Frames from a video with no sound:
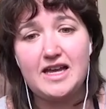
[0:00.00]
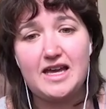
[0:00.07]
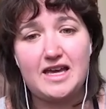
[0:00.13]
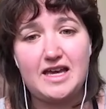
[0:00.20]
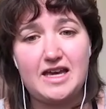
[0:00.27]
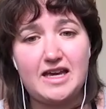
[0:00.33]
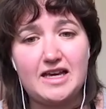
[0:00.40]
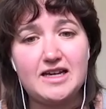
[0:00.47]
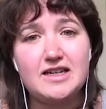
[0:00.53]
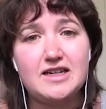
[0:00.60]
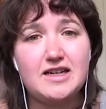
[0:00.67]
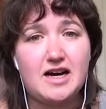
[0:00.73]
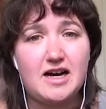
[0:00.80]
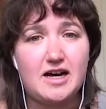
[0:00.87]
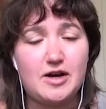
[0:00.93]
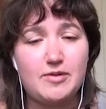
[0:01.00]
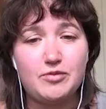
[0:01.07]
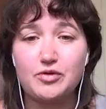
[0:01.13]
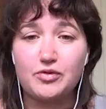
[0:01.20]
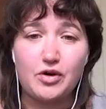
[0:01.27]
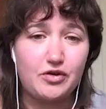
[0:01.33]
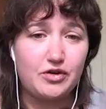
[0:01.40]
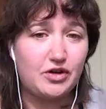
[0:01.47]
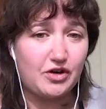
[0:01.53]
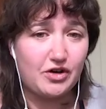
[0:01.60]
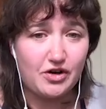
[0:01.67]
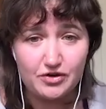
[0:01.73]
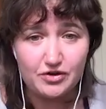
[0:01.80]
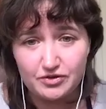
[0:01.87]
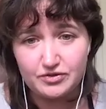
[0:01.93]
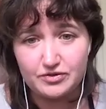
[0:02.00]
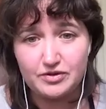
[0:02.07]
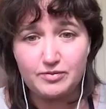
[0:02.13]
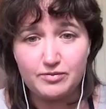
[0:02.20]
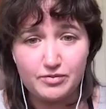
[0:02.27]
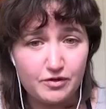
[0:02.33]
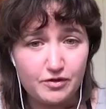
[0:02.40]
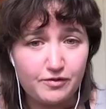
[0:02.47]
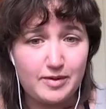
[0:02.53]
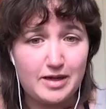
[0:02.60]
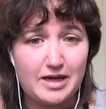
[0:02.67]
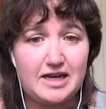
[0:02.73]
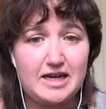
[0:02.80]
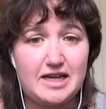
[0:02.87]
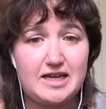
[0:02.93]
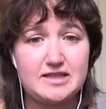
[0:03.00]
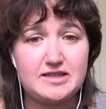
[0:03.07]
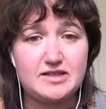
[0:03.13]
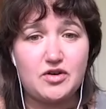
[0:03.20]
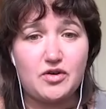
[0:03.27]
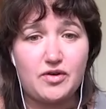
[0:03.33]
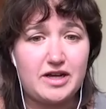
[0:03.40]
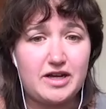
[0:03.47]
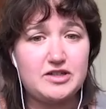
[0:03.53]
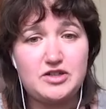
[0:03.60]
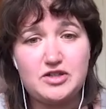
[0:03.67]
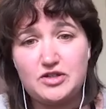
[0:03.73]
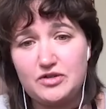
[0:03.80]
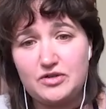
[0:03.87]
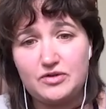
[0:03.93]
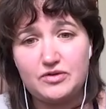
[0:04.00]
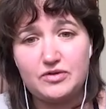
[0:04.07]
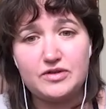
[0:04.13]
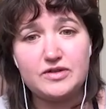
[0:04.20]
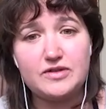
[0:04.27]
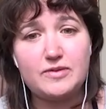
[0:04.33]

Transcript: a um, grow your own movement is going to